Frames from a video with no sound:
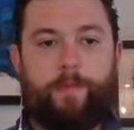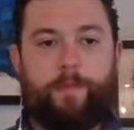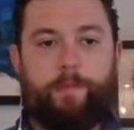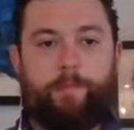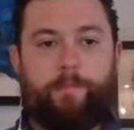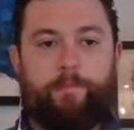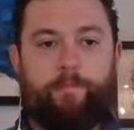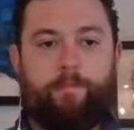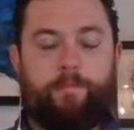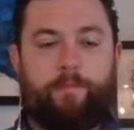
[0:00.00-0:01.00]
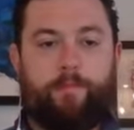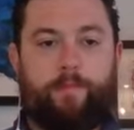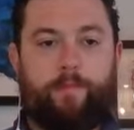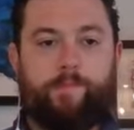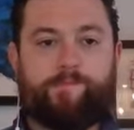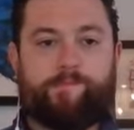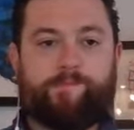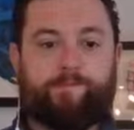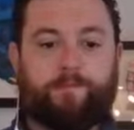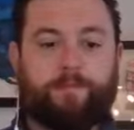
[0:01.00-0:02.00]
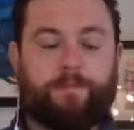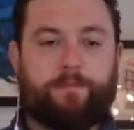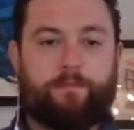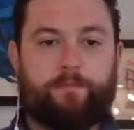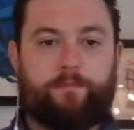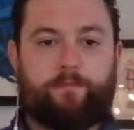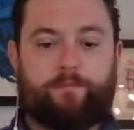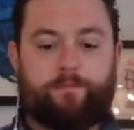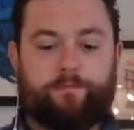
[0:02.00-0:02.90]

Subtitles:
[no speech]